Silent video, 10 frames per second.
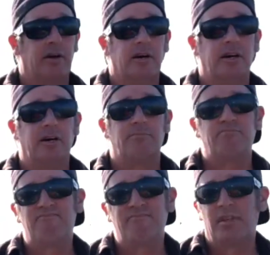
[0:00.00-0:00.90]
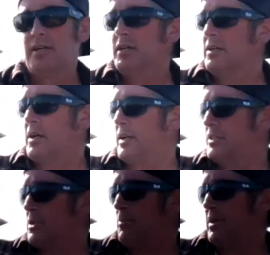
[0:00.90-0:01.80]
Kind of
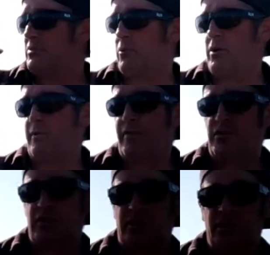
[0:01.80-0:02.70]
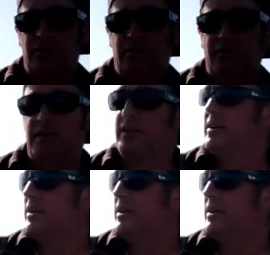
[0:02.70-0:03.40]
just depends on where you're fishing too, but